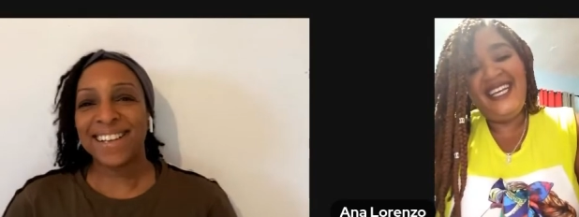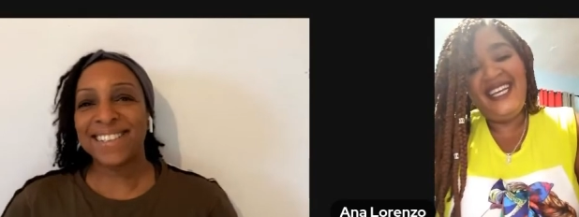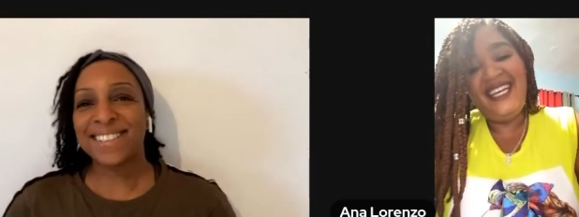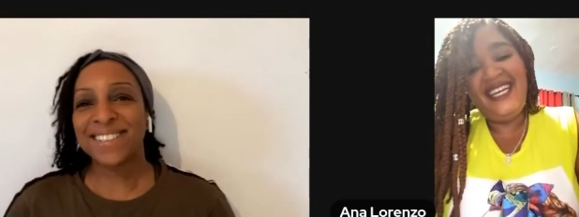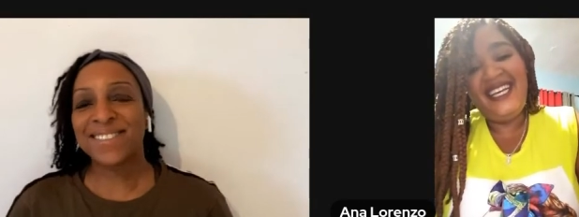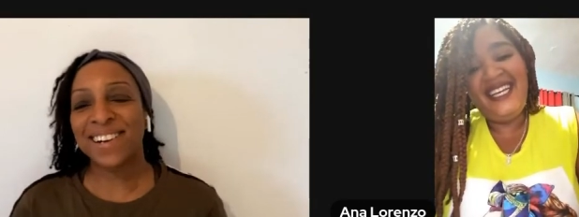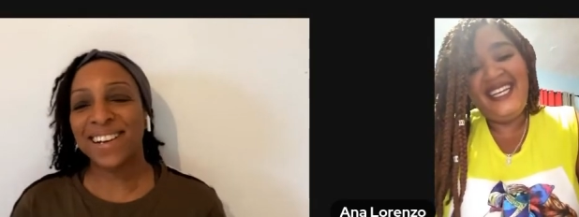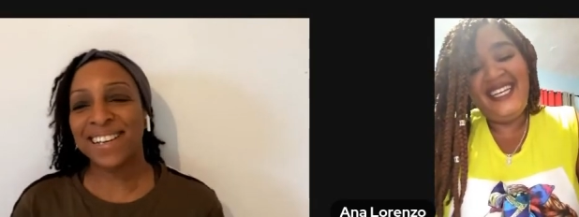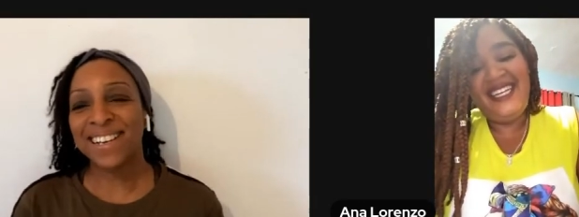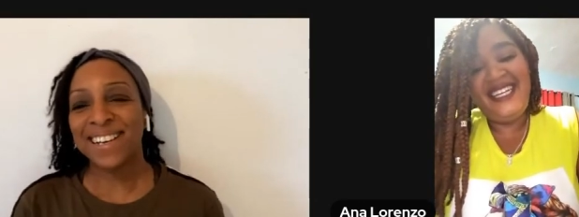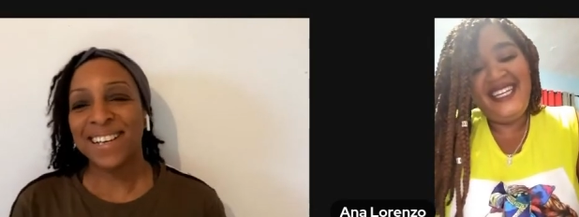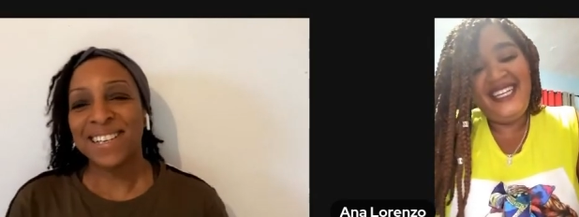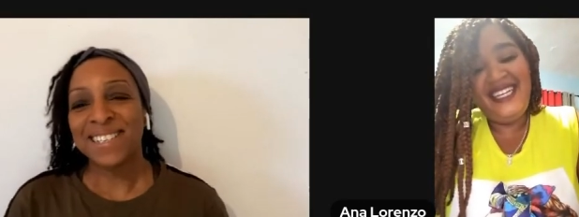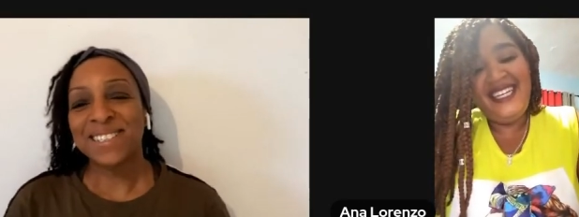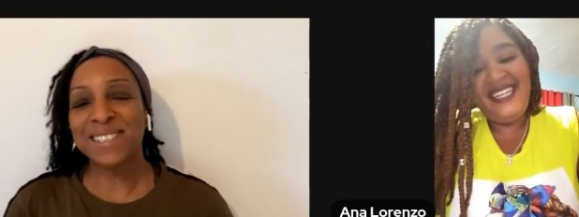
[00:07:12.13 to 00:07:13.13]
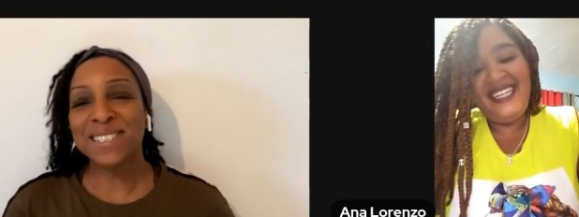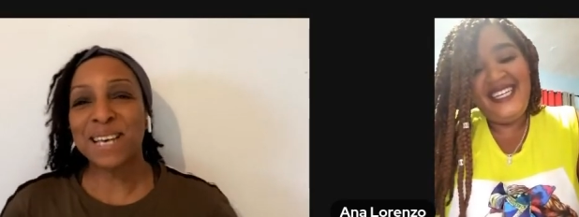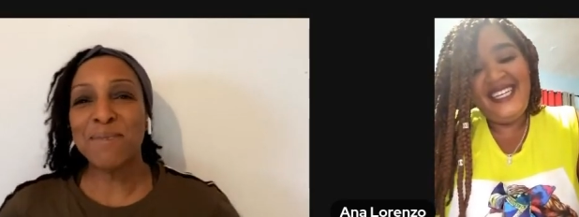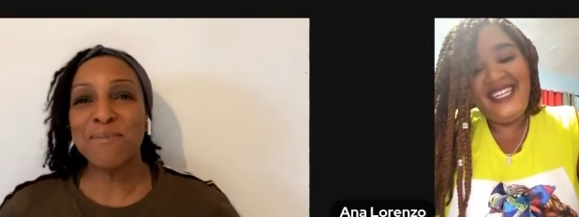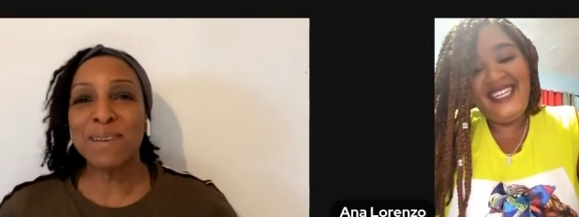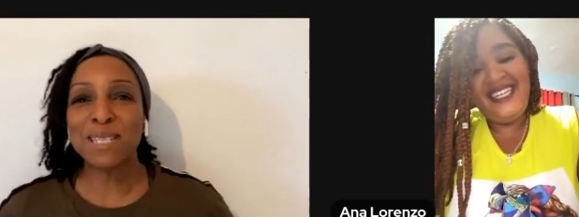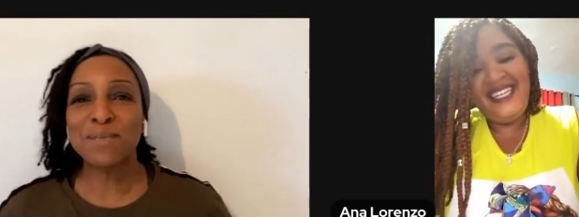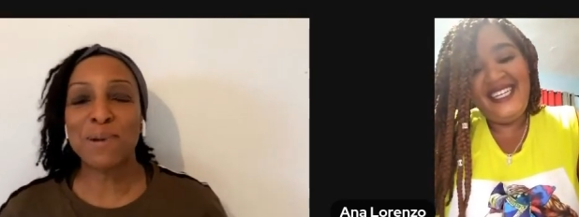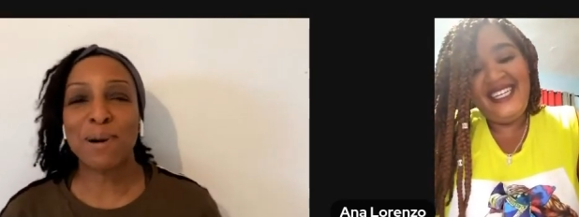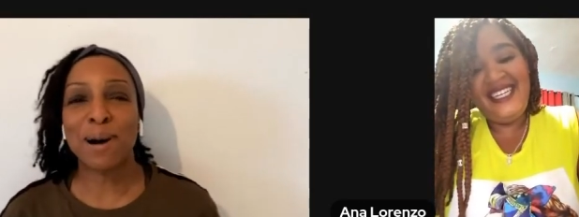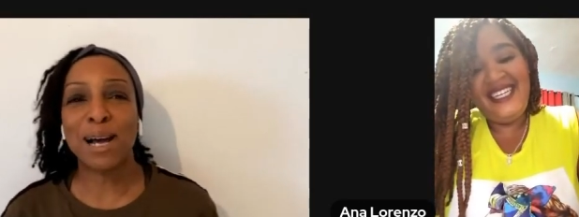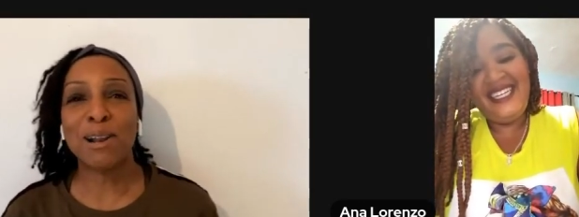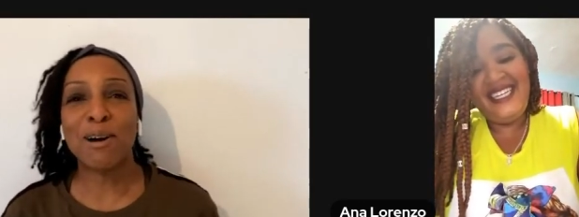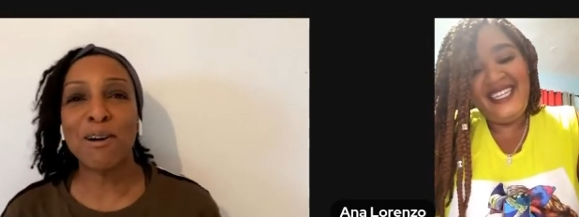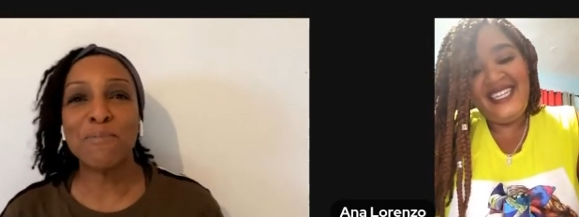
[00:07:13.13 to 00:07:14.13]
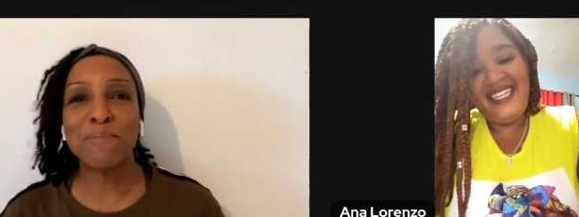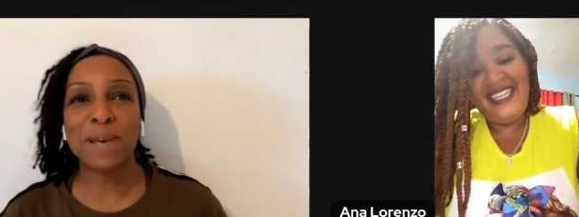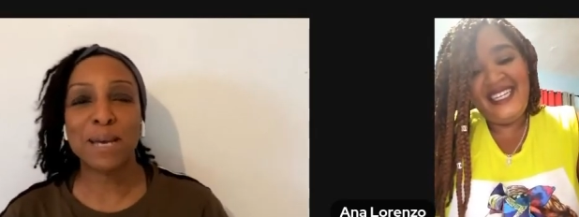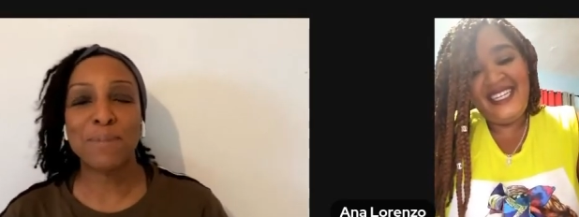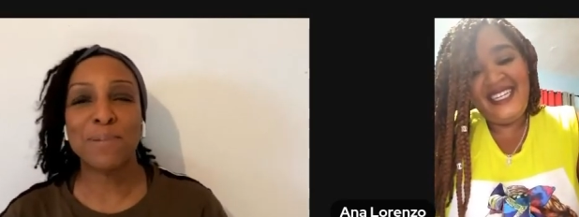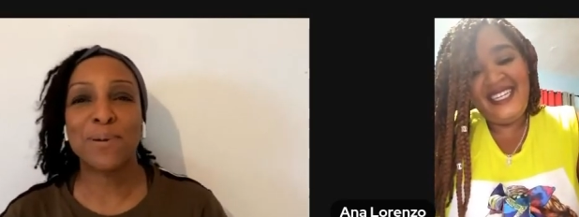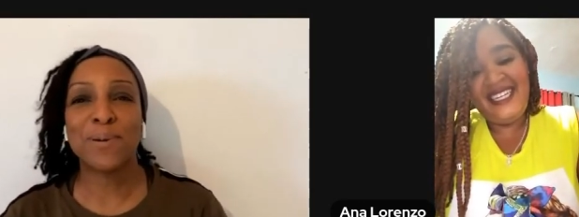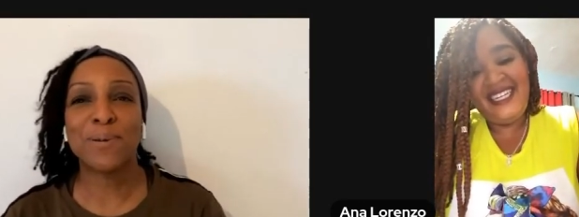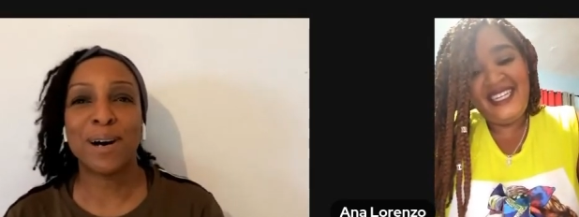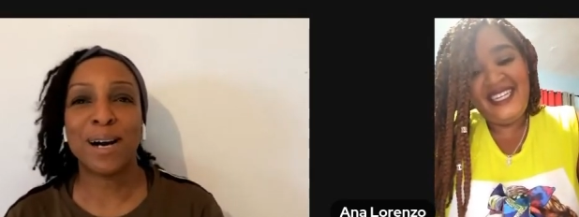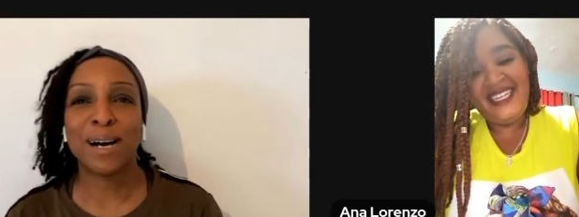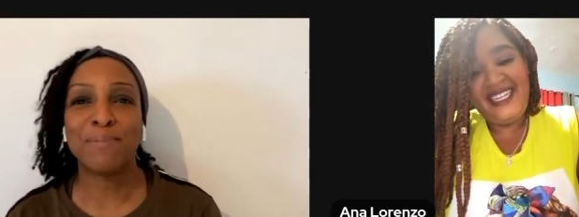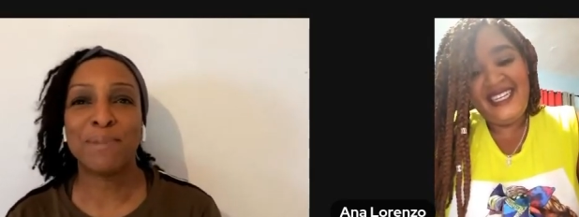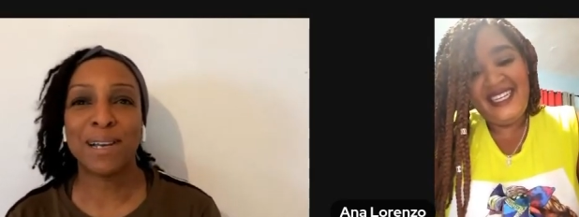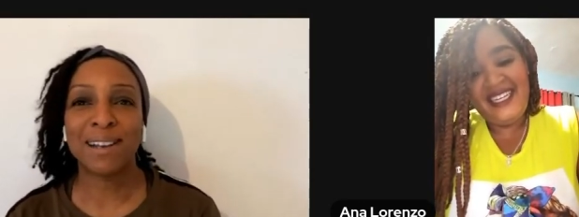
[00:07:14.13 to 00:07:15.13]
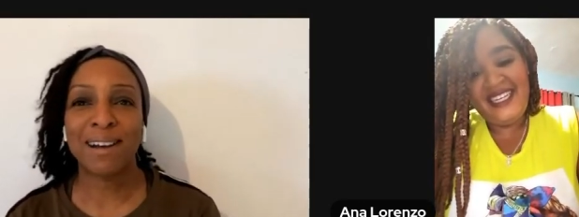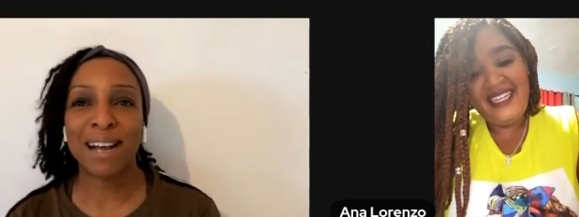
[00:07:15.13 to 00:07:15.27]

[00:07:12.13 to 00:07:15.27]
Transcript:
Speaker 1: That's great. So tell me as well, a lot of people um,